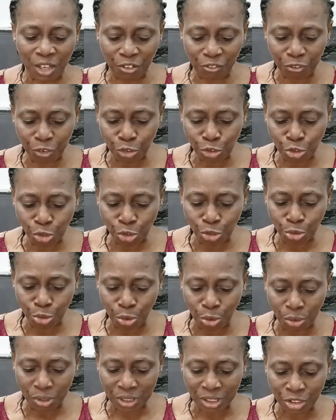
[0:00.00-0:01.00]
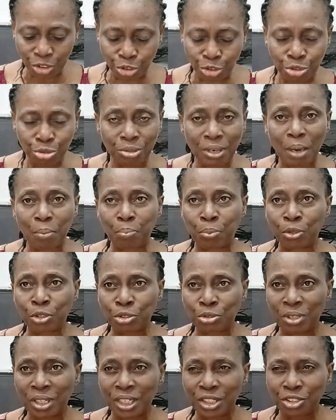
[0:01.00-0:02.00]
If you don't know the juror
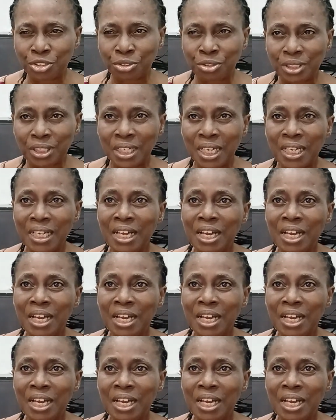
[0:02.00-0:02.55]
postulations,